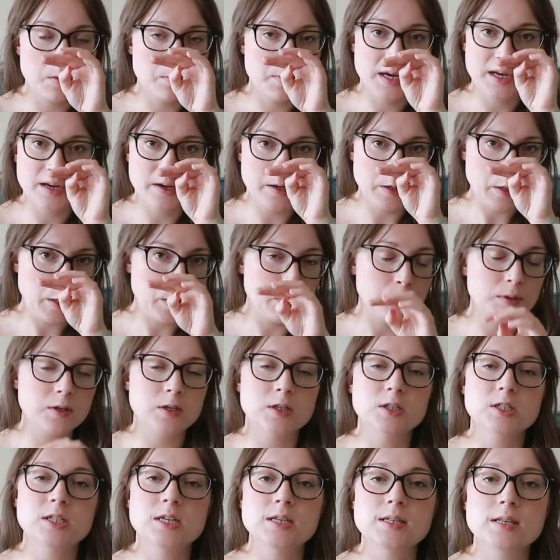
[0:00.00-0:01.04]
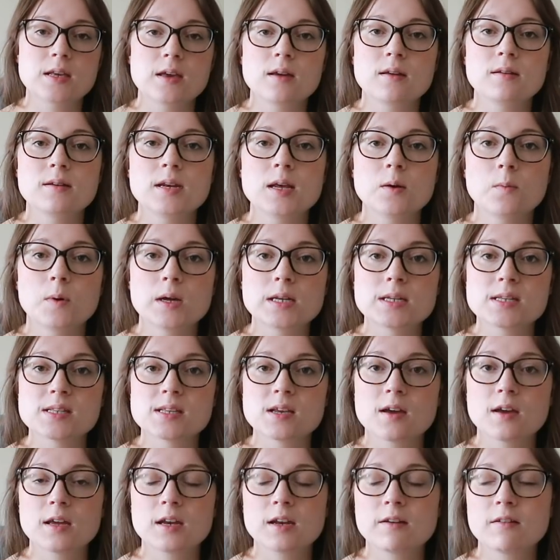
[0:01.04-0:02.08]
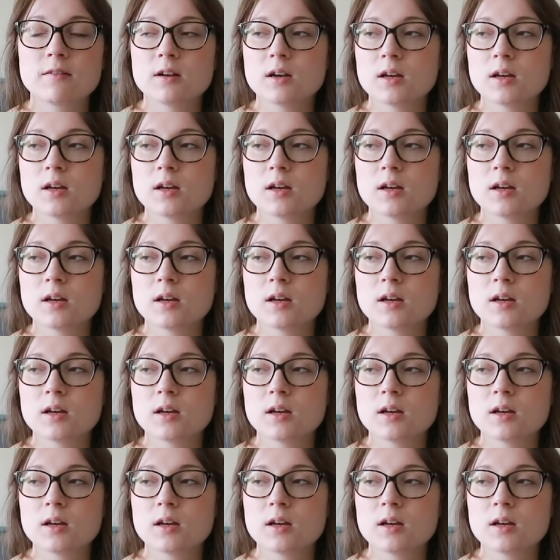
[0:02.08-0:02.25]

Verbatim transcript: You might know her because she's a knitwear designer,